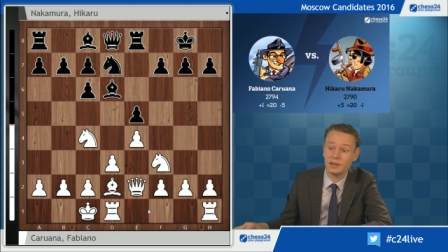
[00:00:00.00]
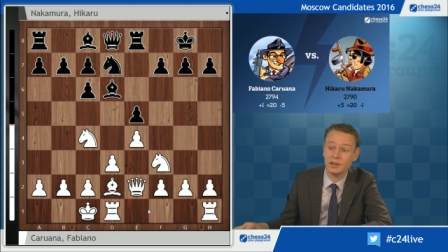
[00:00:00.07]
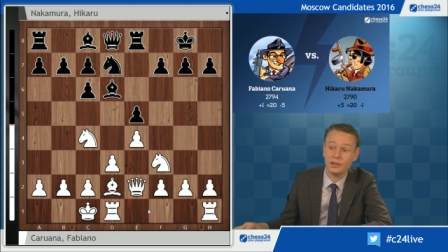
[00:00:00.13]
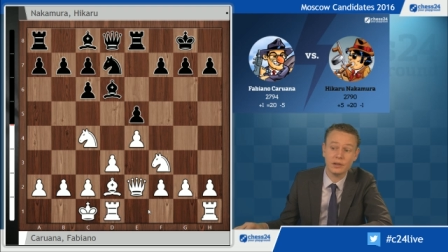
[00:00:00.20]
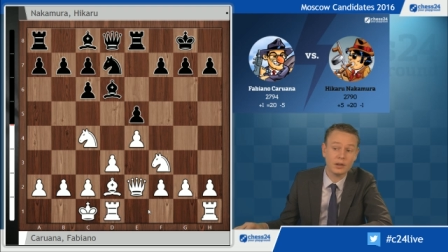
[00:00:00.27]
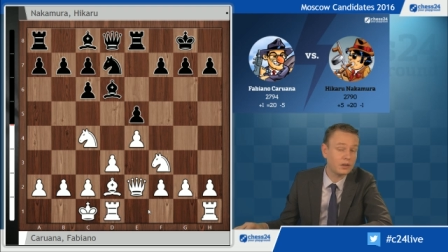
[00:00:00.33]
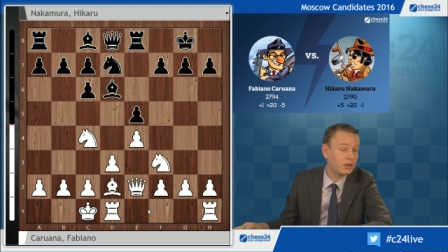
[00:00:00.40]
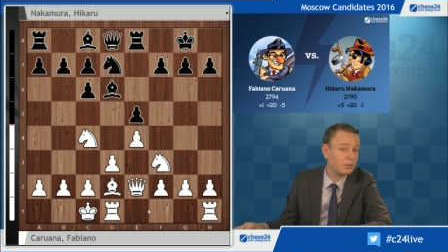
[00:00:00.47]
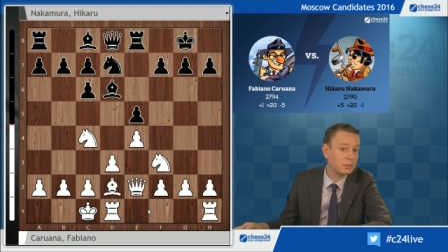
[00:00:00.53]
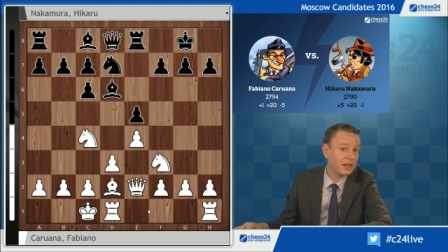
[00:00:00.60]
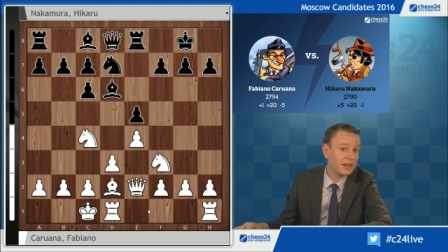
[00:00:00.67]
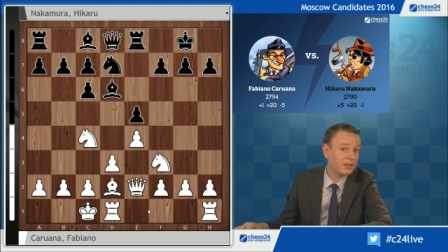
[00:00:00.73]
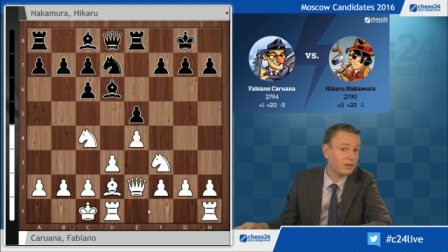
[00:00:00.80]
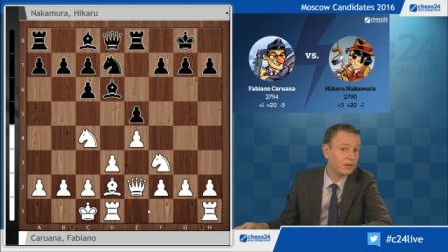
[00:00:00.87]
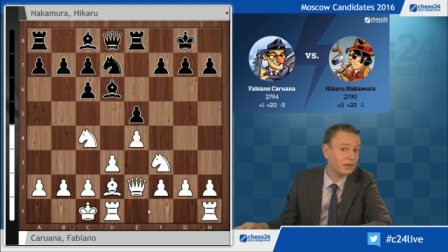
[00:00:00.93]
This is not a
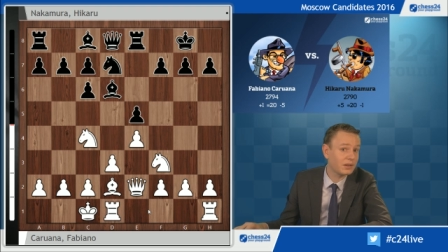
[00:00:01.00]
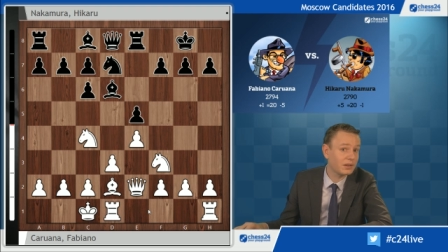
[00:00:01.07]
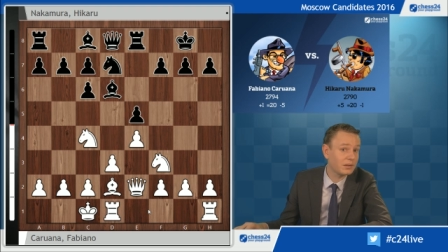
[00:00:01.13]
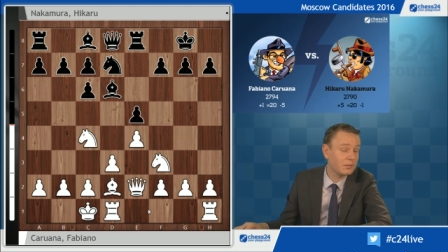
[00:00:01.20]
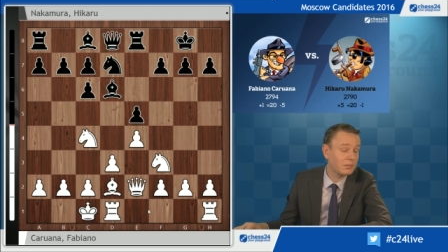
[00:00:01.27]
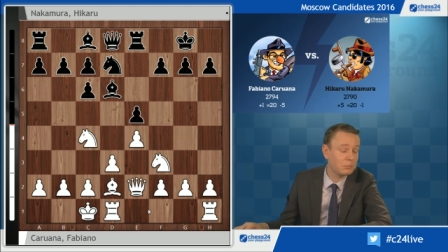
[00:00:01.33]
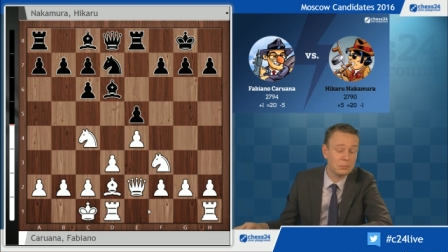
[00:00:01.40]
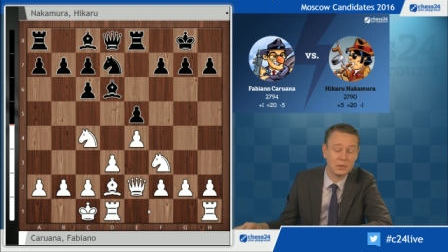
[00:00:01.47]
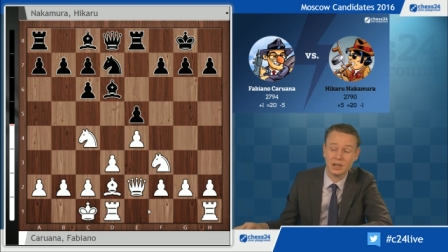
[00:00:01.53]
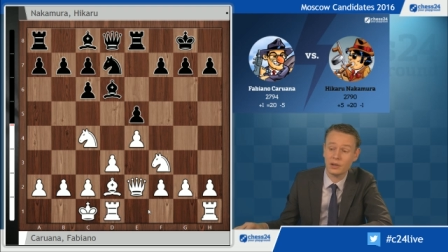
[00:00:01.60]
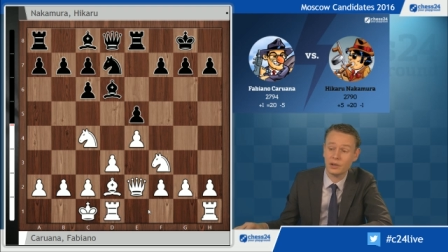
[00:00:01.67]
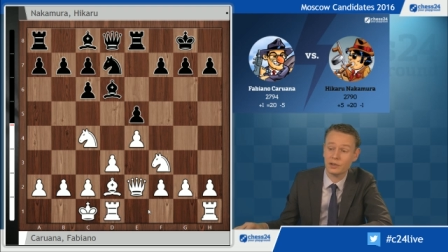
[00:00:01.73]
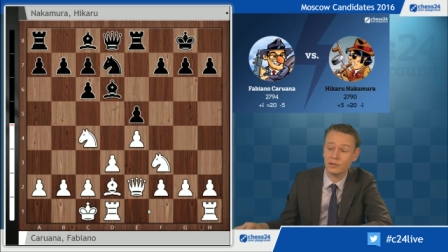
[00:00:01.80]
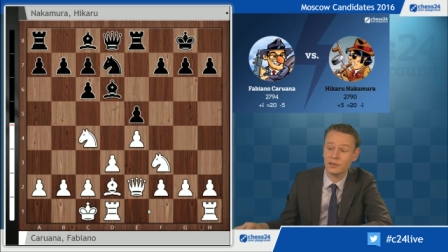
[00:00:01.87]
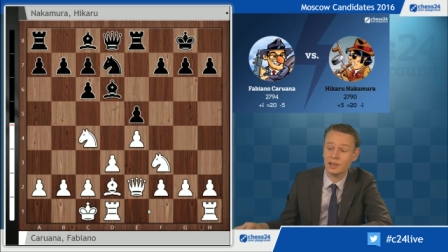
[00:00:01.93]
surprise
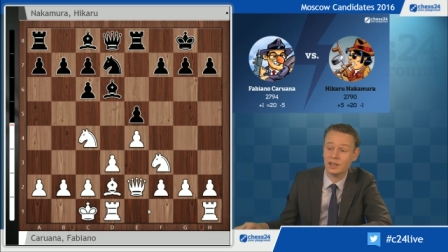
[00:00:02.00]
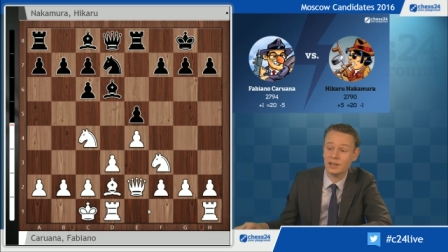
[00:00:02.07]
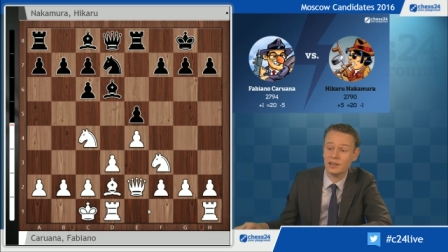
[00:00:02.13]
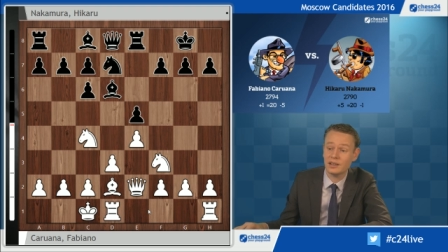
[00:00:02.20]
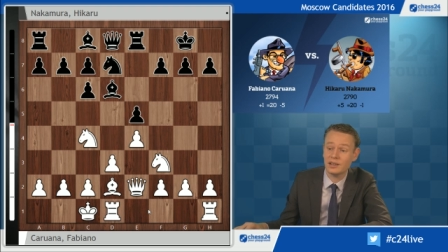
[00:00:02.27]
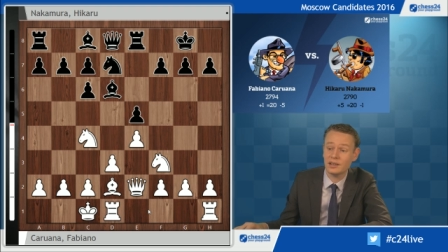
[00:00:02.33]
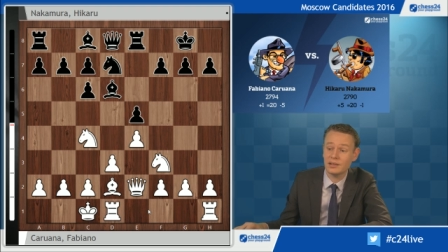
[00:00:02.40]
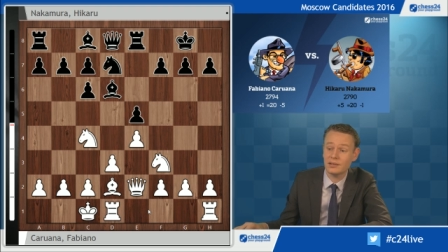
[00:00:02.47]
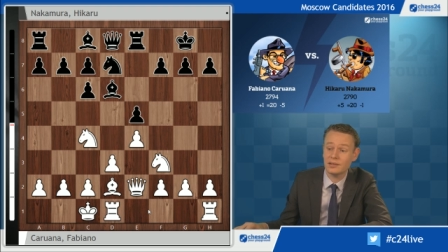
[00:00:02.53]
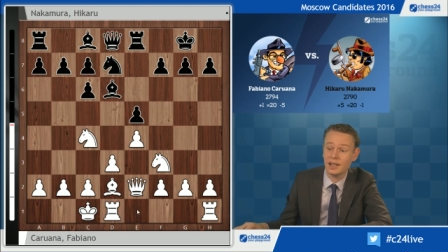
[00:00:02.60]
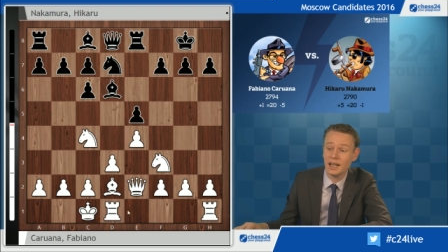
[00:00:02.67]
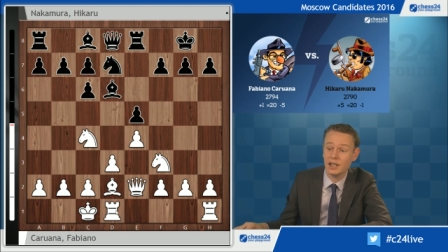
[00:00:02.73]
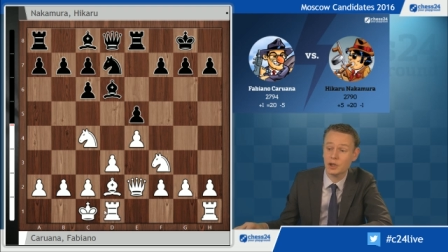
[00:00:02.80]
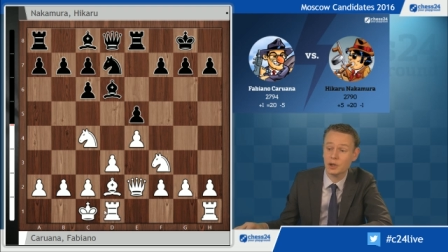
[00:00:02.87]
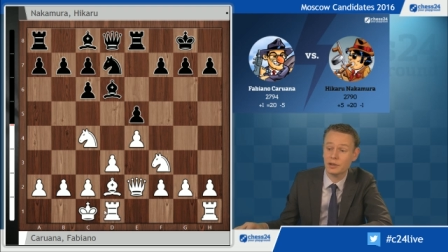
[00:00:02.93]
because of the
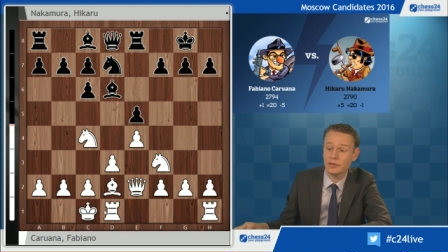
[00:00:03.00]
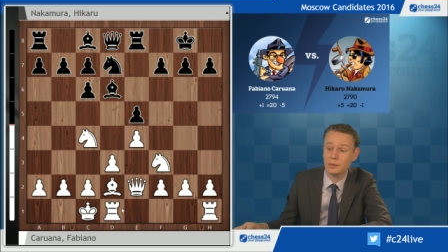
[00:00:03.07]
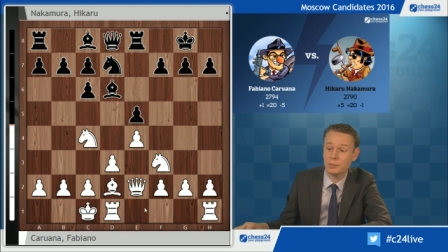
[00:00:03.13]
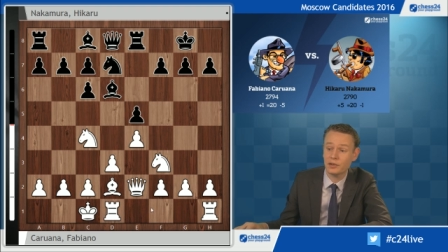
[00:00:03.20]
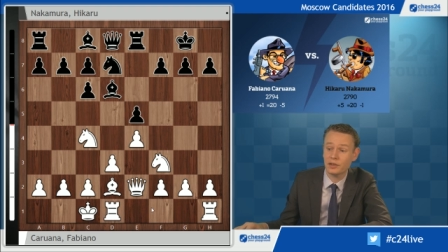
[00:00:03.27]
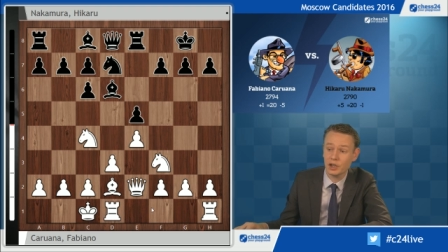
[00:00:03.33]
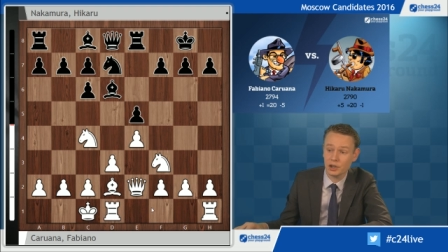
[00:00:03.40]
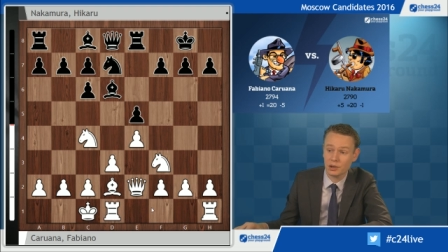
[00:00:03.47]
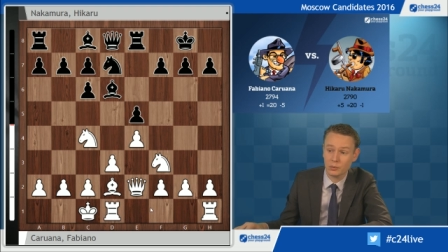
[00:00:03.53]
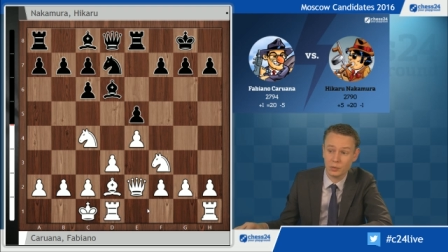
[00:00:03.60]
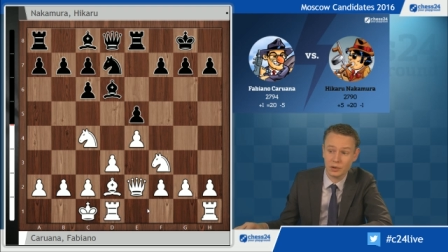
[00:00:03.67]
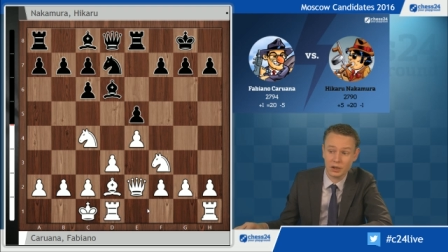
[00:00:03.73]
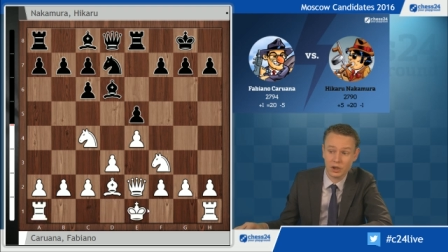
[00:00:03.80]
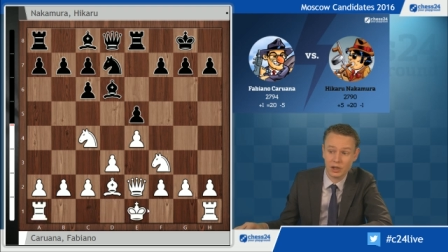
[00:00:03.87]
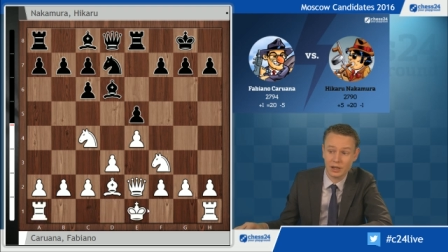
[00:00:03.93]
nature of the position
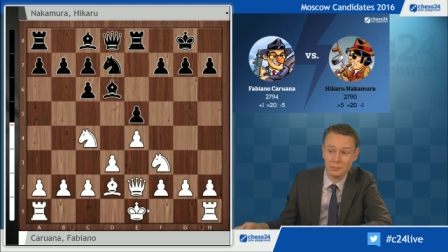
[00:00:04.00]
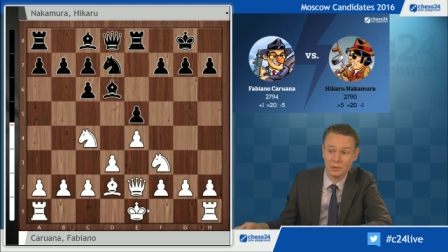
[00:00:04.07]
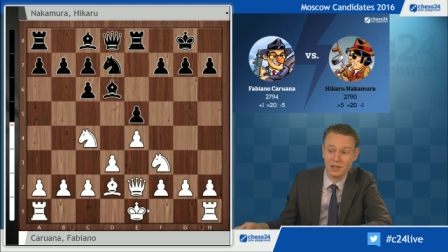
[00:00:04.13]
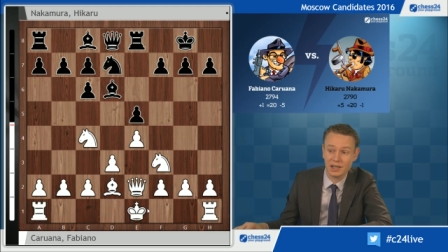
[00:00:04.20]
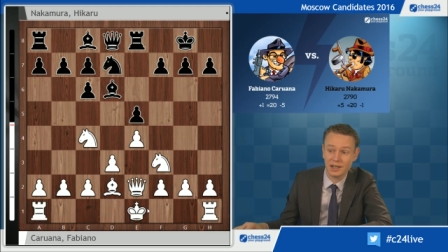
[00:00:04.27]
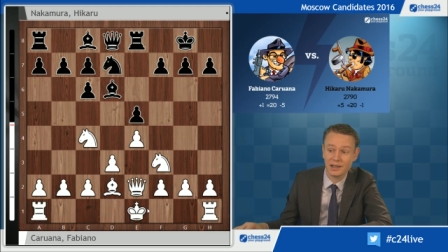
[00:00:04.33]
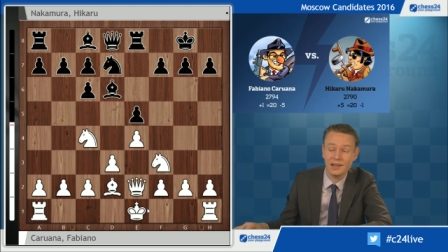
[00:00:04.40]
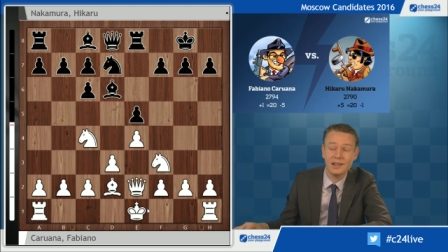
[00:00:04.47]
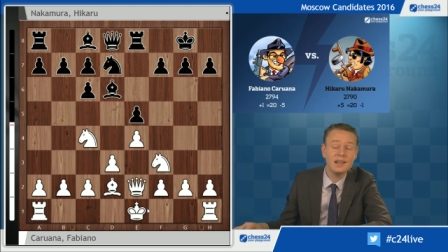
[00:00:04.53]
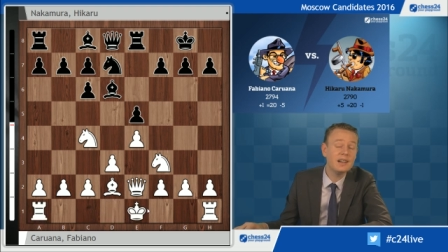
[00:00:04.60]
with the sharp attack,